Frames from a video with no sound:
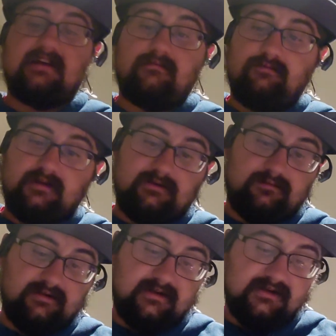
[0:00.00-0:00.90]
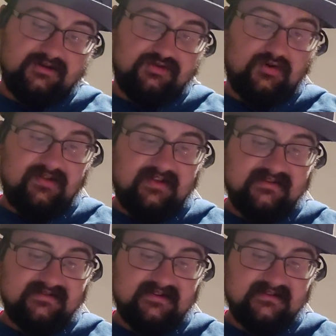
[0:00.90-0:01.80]
really, really enjoyed
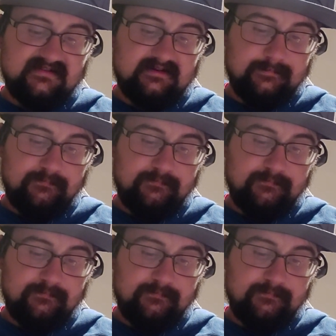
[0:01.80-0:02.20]
this disc.